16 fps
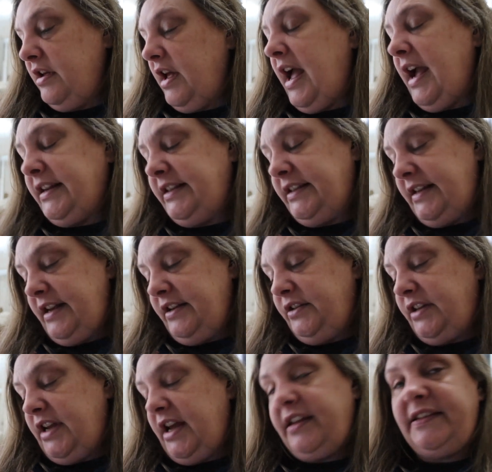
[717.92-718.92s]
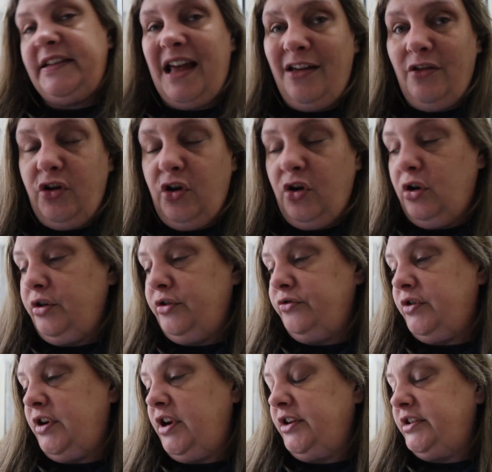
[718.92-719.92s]
Accidental deaths, alcohol and
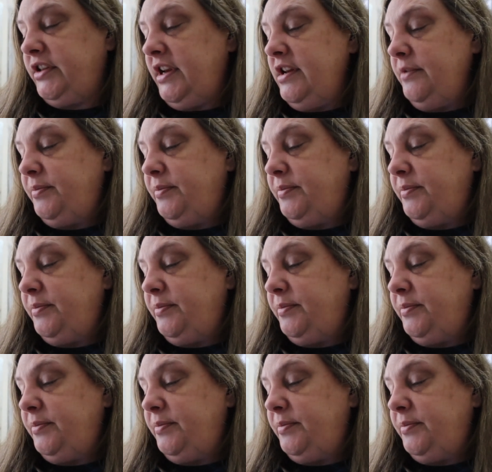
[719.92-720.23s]
drugs, in